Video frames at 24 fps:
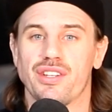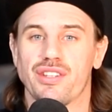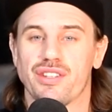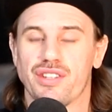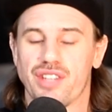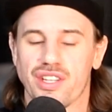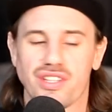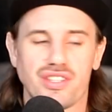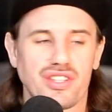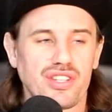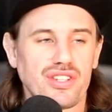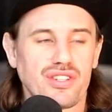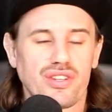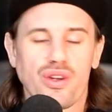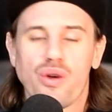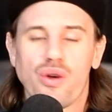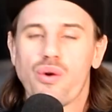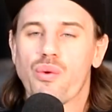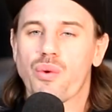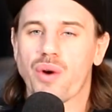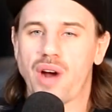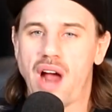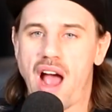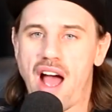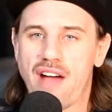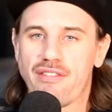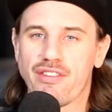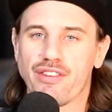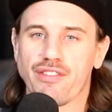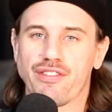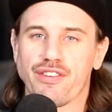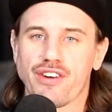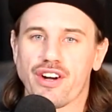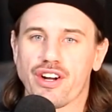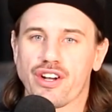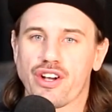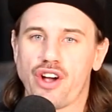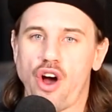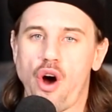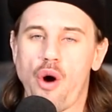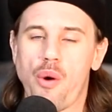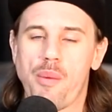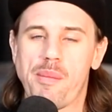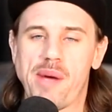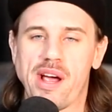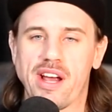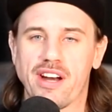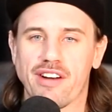This is who we're having for a
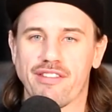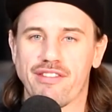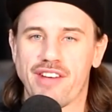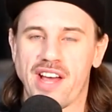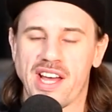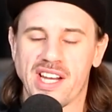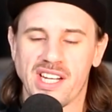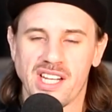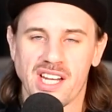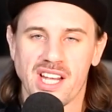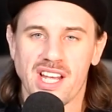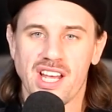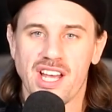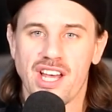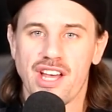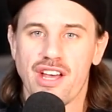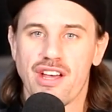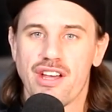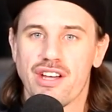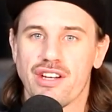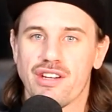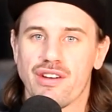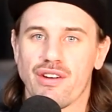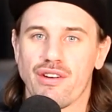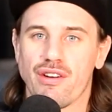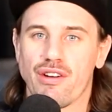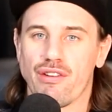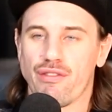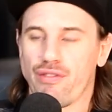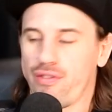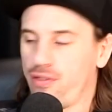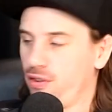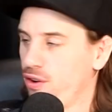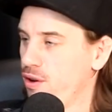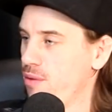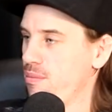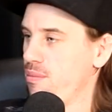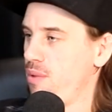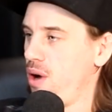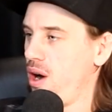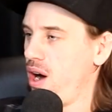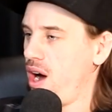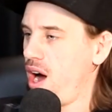co-main event for